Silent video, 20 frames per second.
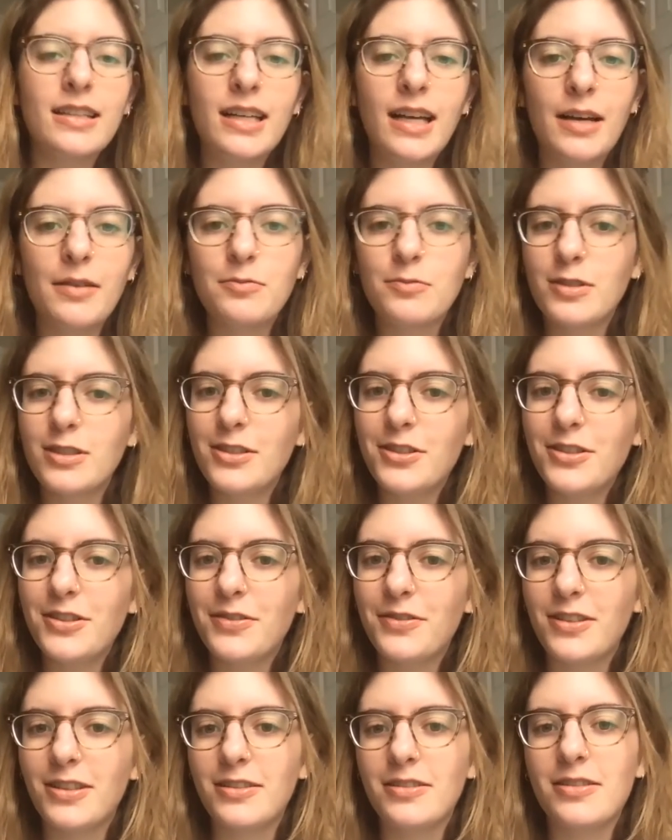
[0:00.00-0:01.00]
I wonder
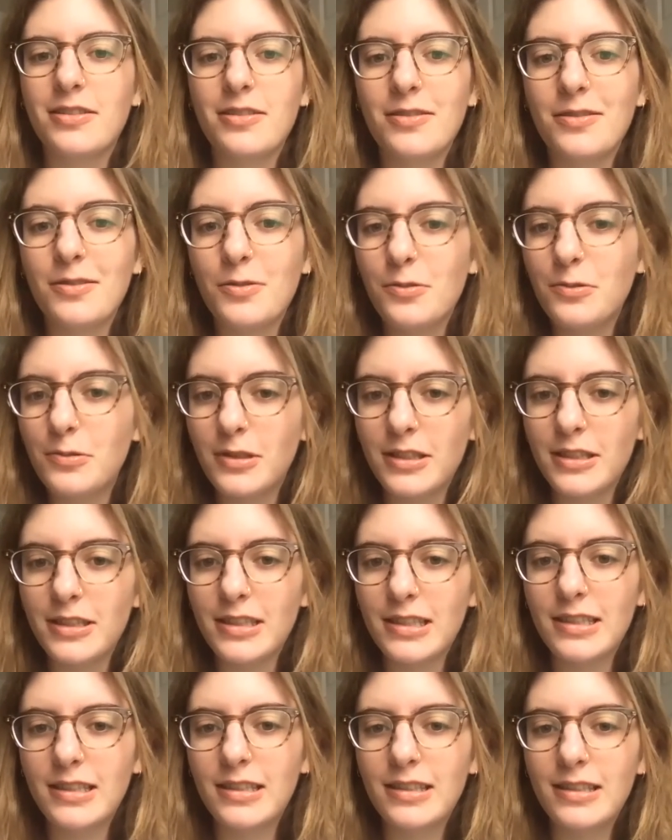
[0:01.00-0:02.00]
if he snored.